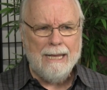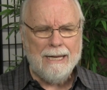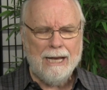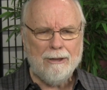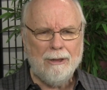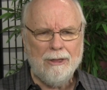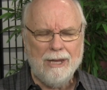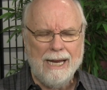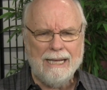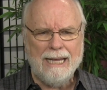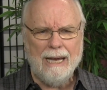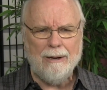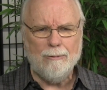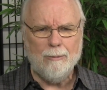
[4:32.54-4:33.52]
The other thing
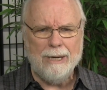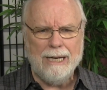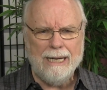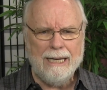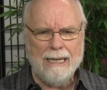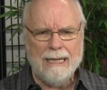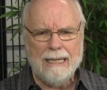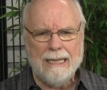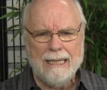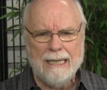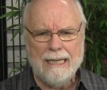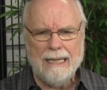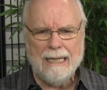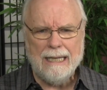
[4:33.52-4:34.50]
that we
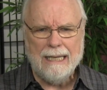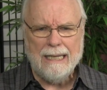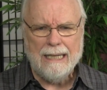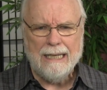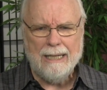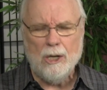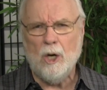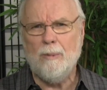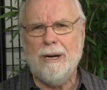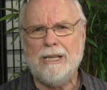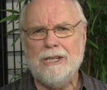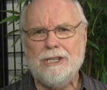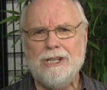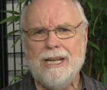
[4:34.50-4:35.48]
know
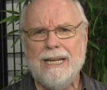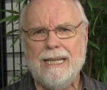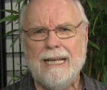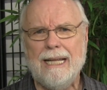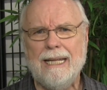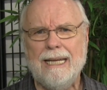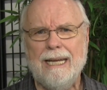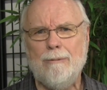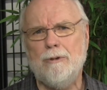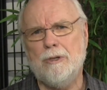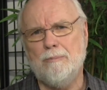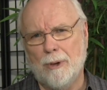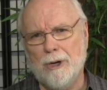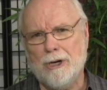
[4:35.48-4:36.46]
about the city, that it
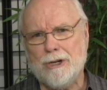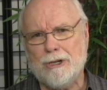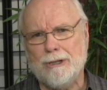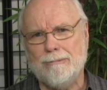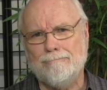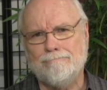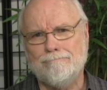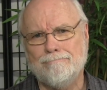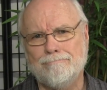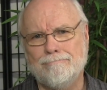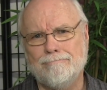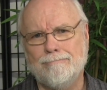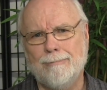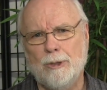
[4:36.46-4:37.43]
was burnt.
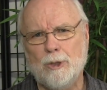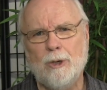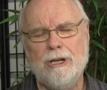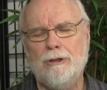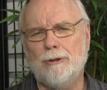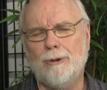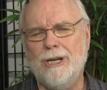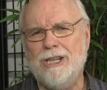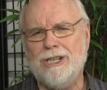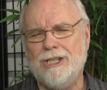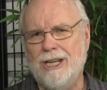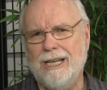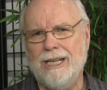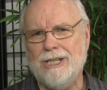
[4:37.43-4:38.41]
There's only 3
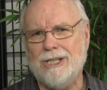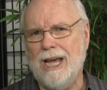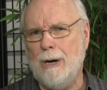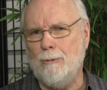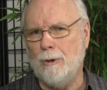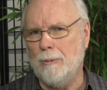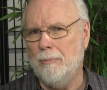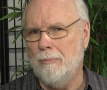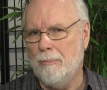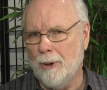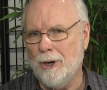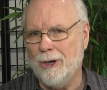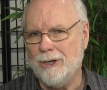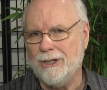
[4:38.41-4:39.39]
cities that were
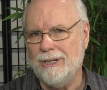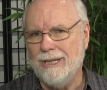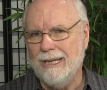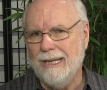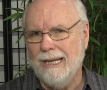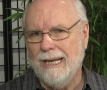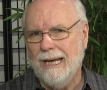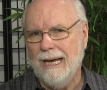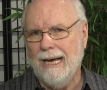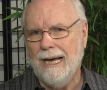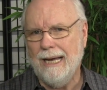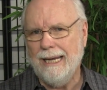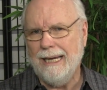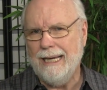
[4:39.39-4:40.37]
burnt
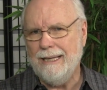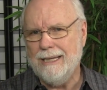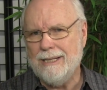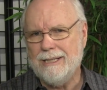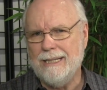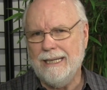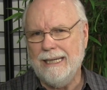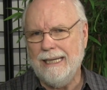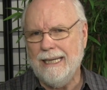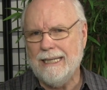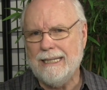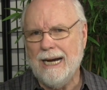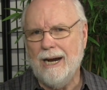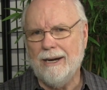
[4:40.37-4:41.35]
in this
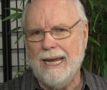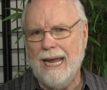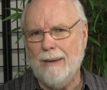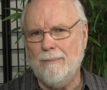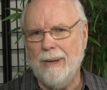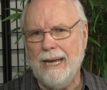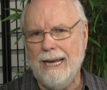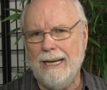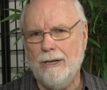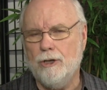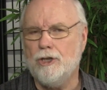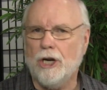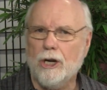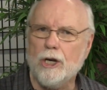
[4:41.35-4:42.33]
entire
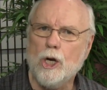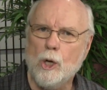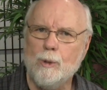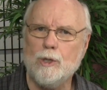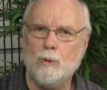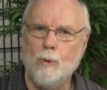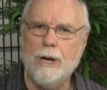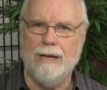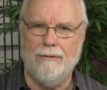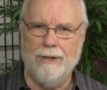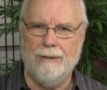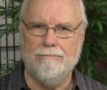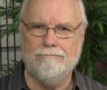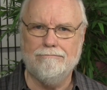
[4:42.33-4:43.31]
campaign. Jericho was one of
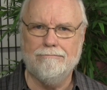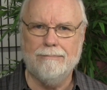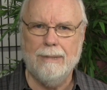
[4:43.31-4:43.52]
them.